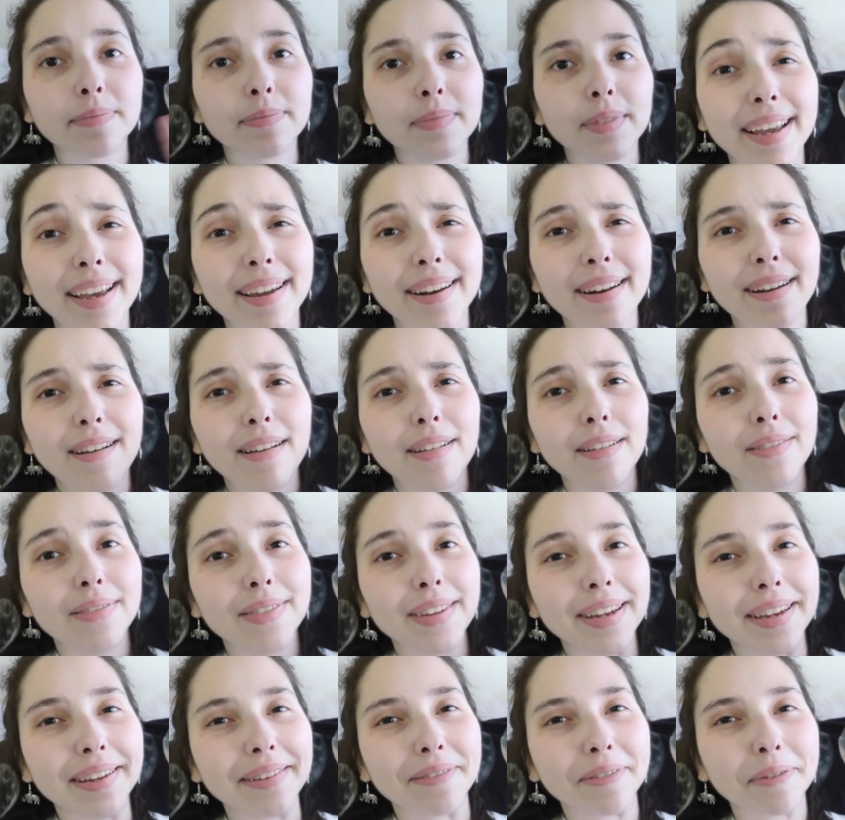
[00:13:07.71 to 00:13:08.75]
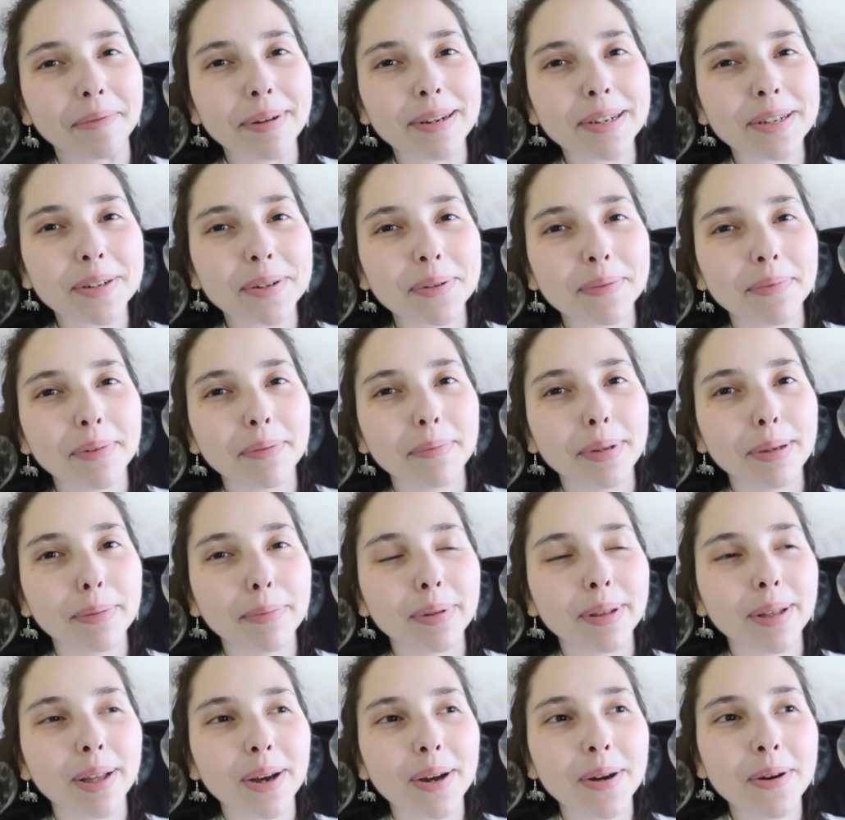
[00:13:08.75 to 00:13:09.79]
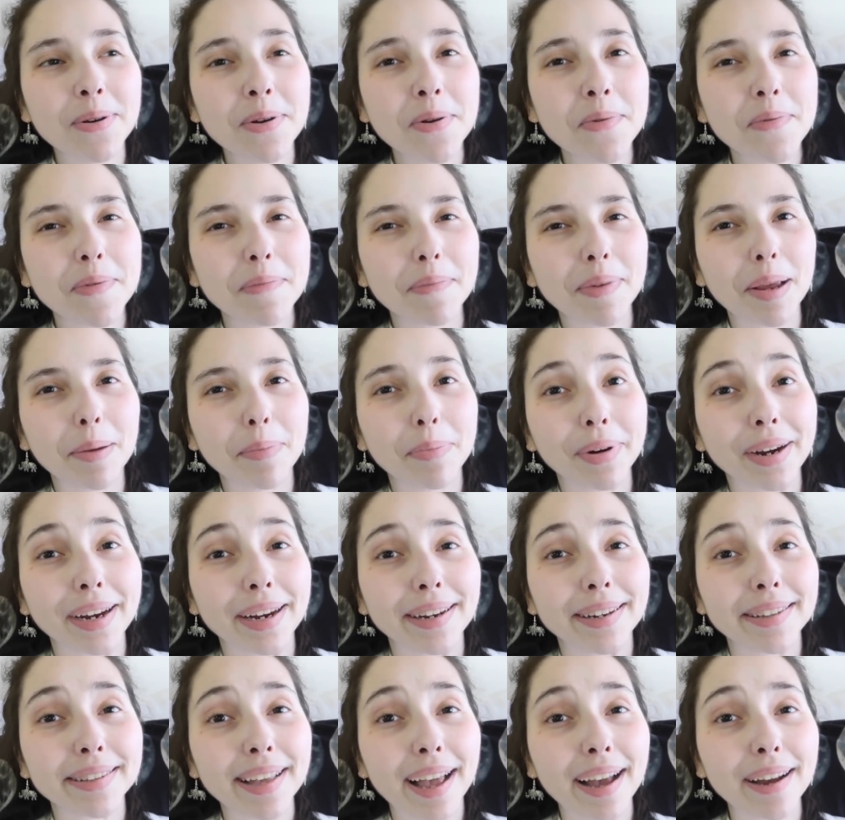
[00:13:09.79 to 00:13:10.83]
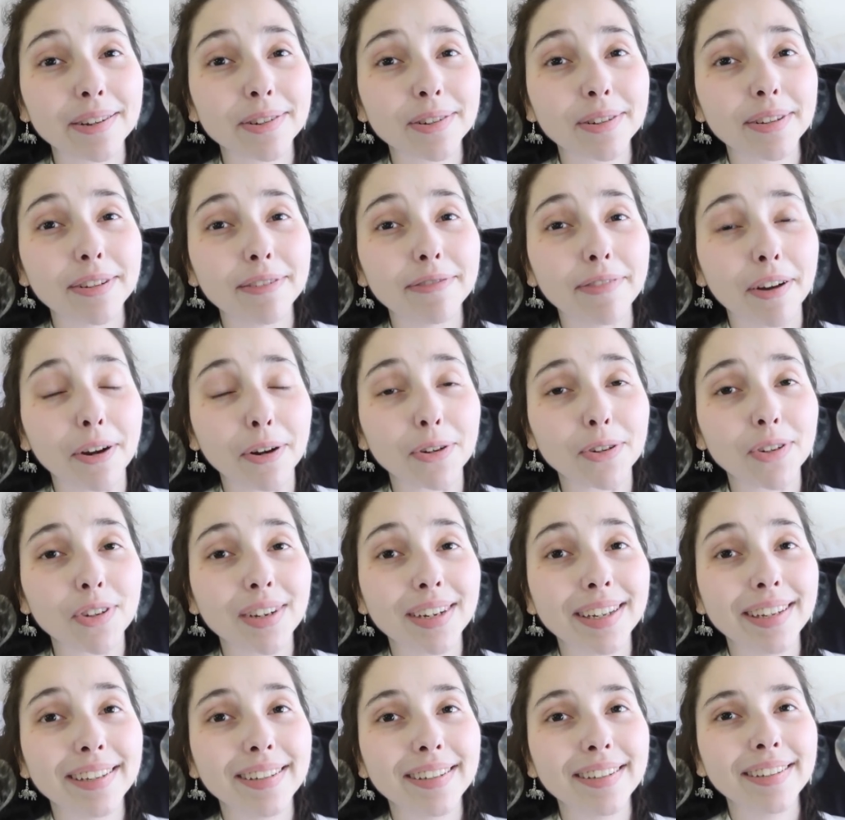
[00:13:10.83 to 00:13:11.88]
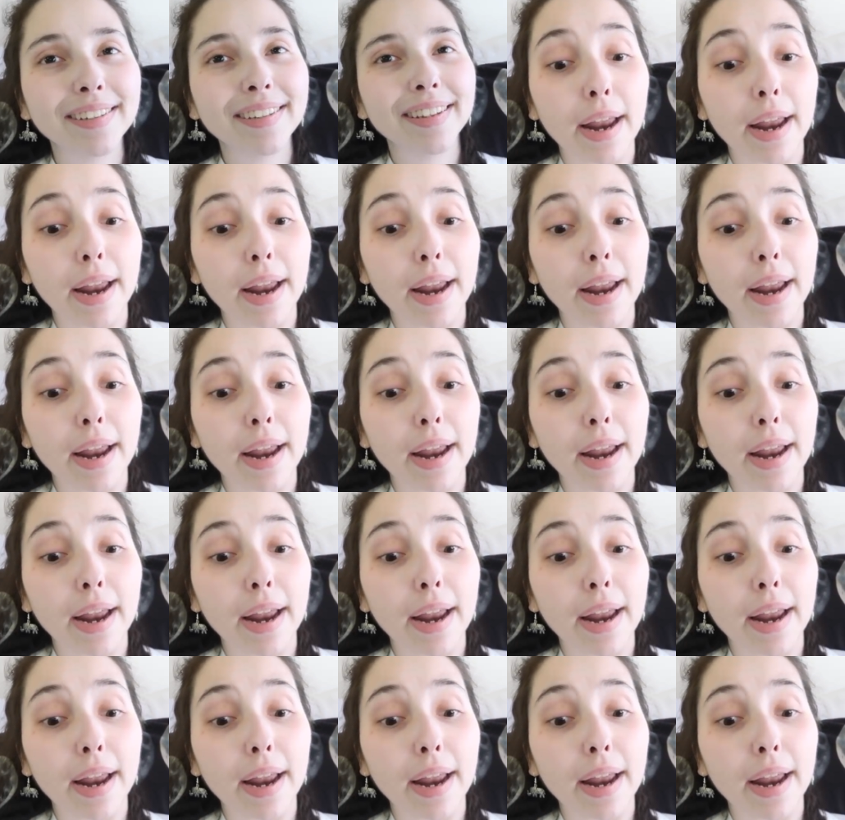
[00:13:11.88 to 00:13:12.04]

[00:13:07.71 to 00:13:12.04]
Again, all of the information will be below when my brain is actually functioning.